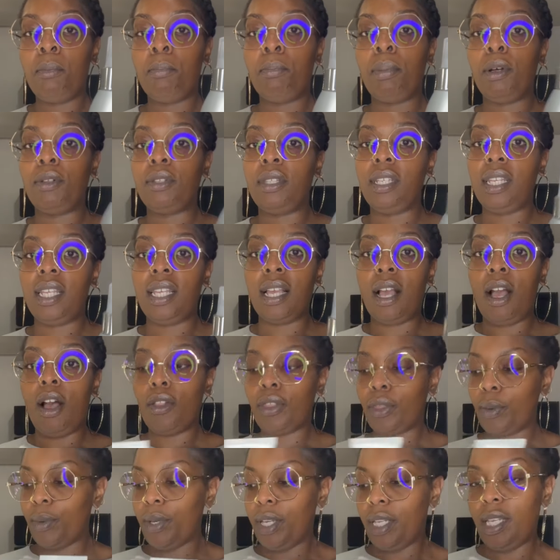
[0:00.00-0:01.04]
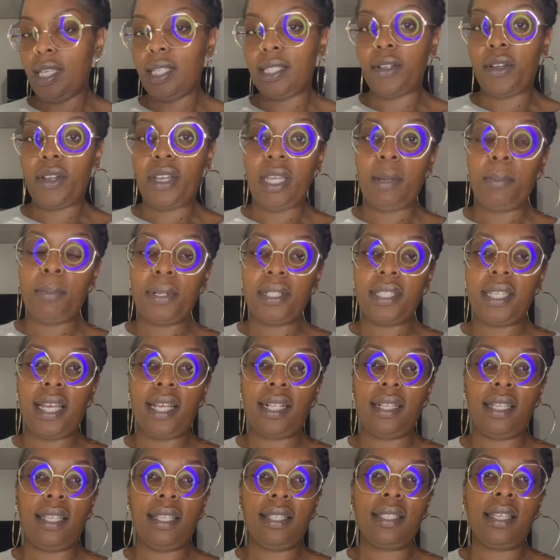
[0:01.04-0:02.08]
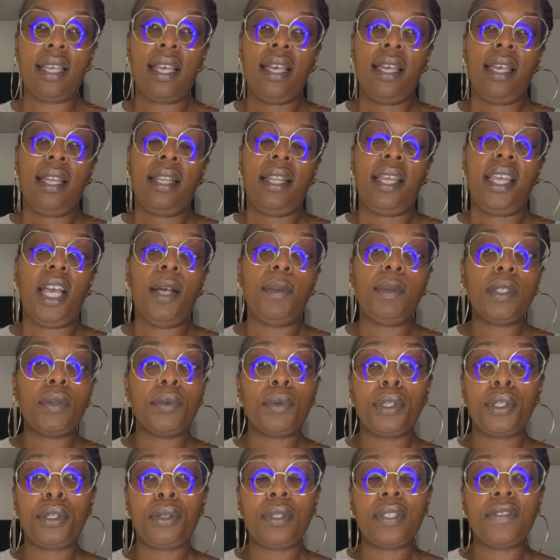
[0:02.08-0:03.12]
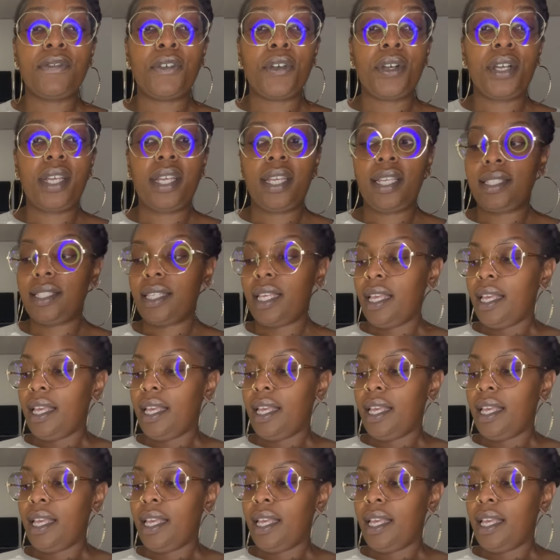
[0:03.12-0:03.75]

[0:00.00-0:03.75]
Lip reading: Both of these, all three of these are heat protectants. They help to reduce frizz